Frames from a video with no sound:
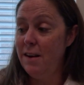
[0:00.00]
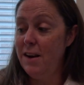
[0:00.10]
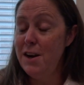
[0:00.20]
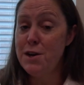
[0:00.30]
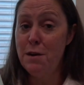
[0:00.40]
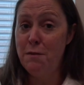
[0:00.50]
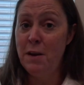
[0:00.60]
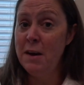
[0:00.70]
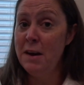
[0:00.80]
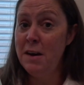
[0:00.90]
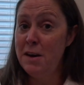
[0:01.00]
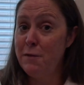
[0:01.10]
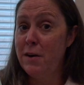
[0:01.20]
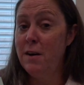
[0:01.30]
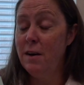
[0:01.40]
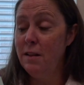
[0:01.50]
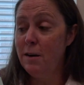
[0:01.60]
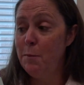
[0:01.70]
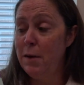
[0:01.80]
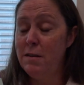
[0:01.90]
each event in a different
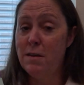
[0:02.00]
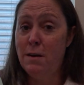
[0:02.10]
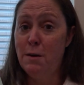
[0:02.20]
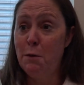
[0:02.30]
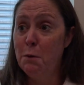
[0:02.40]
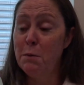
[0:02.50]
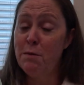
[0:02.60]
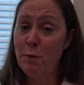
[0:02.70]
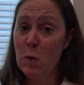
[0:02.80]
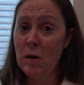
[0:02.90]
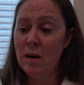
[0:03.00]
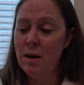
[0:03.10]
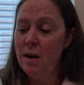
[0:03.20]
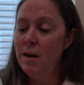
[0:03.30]
color based on who it was for.